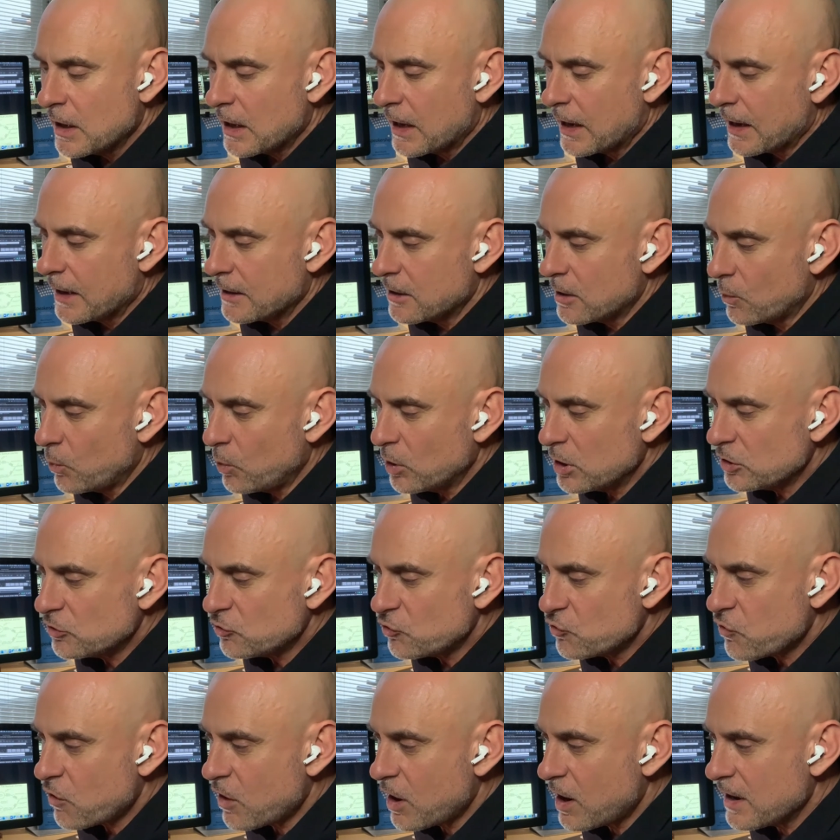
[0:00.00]
And I want to
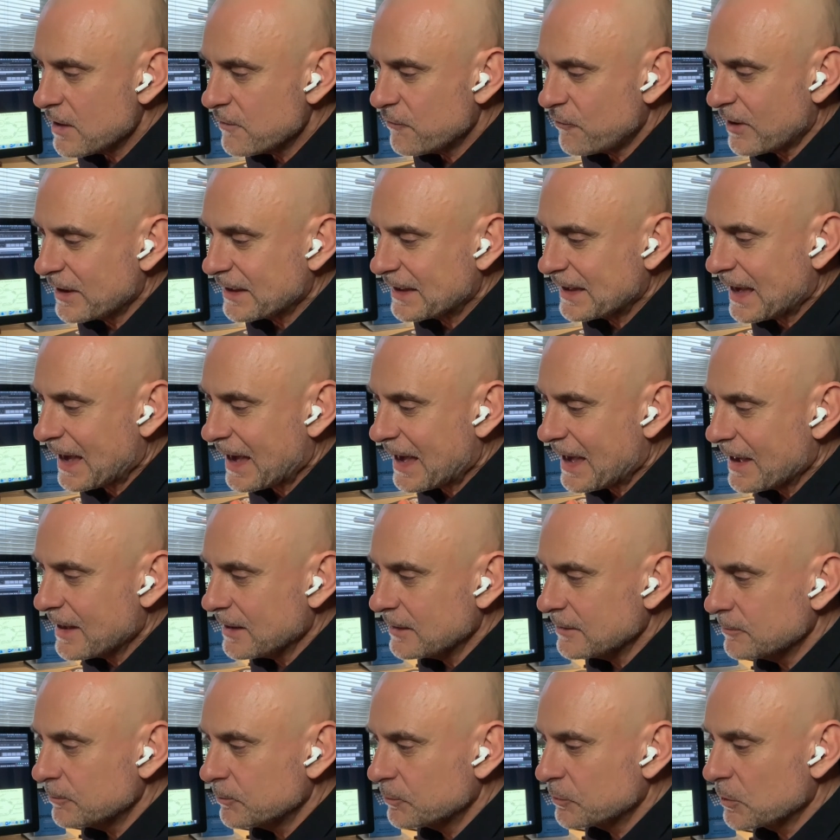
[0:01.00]
try, if I
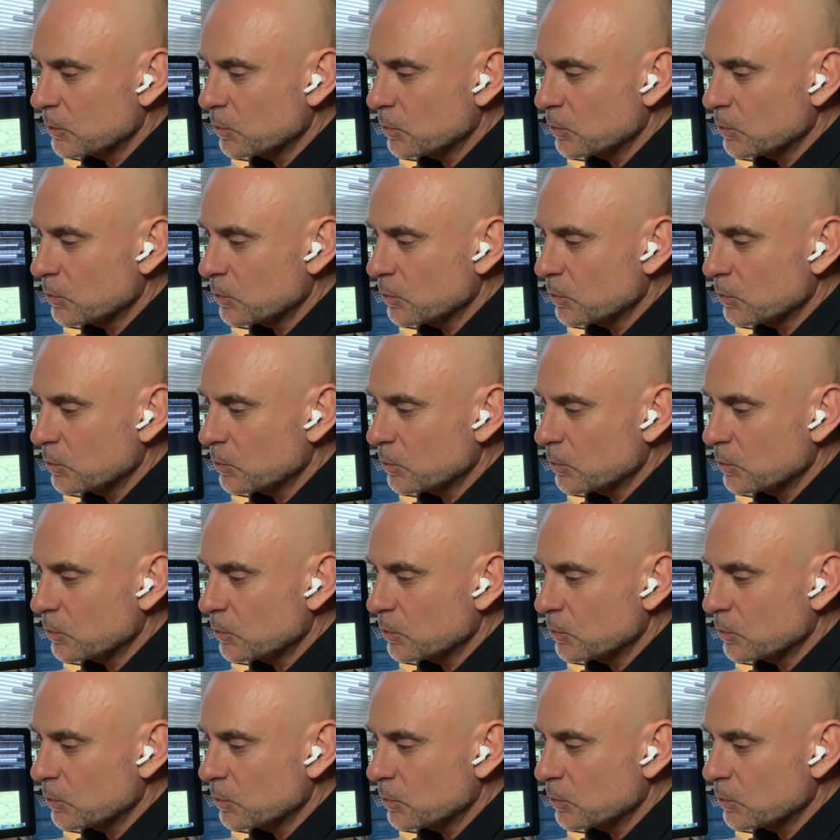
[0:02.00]
can,